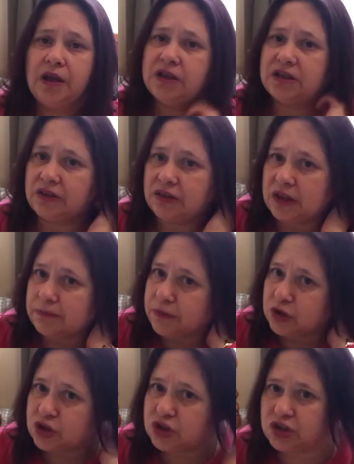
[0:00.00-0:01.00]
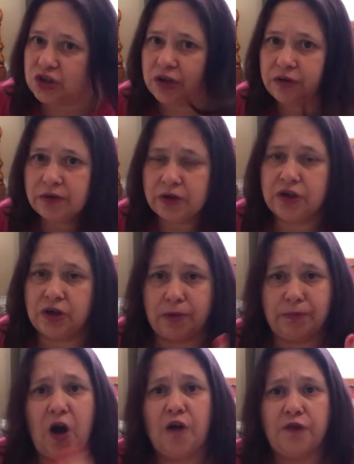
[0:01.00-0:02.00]
Didn't think much you know,
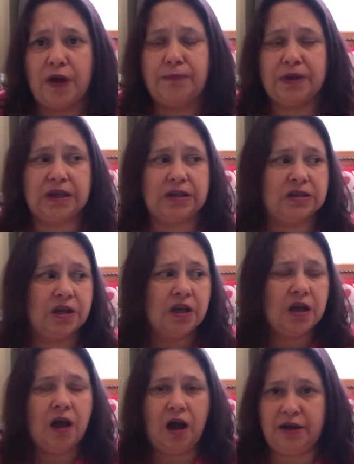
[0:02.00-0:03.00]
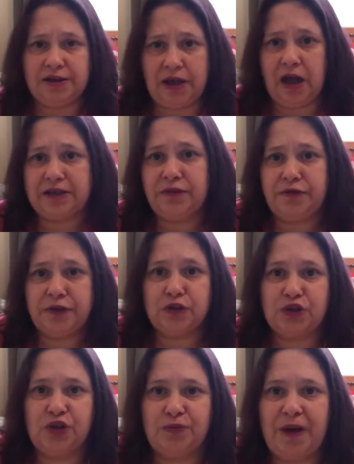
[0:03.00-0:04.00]
of it, because I didn't feel
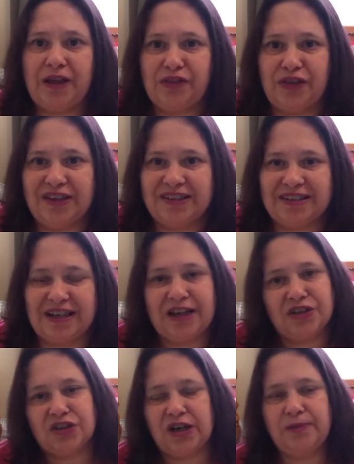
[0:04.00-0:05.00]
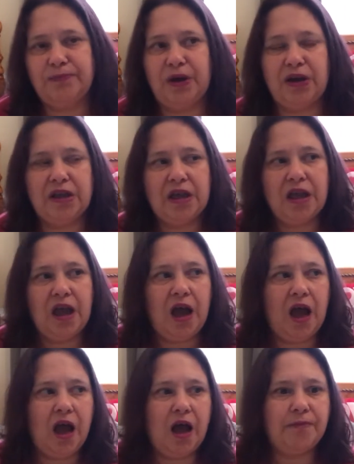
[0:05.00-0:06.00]
too bad Thursday actually, but
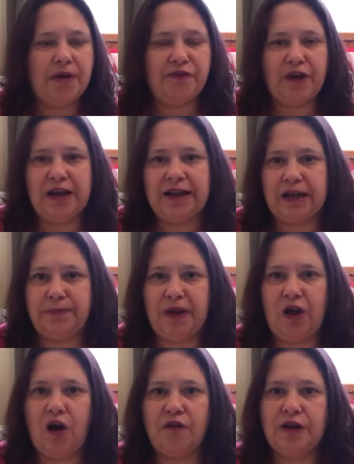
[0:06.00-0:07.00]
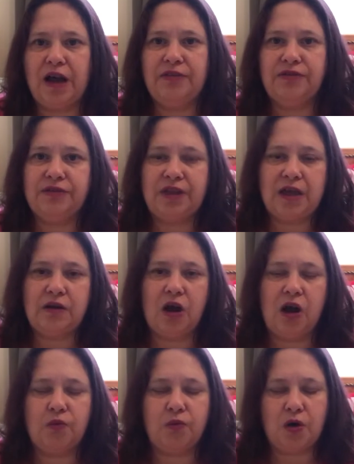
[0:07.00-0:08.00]
I felt a little bit off, and then I
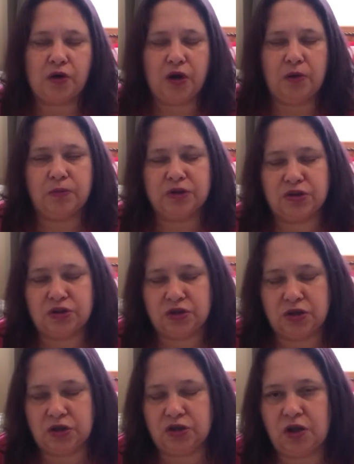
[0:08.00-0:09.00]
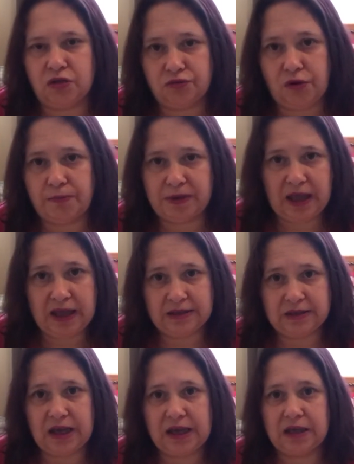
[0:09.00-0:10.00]
woke up with such a throbbing
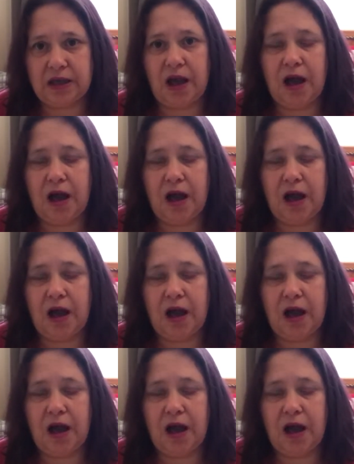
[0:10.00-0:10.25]
headache